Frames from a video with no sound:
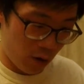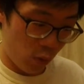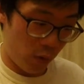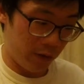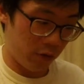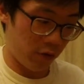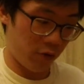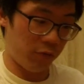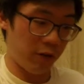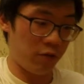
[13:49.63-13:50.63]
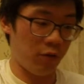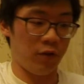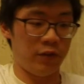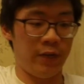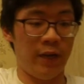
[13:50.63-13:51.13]
Oh wow, this
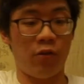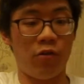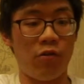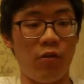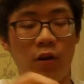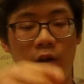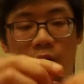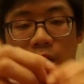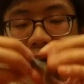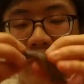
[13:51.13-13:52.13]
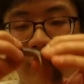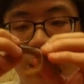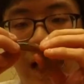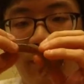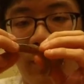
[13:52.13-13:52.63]
looks intense. On the
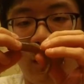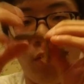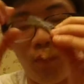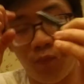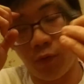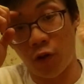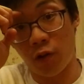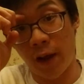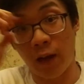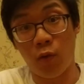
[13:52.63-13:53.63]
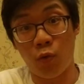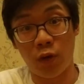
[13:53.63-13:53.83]
top, just like in the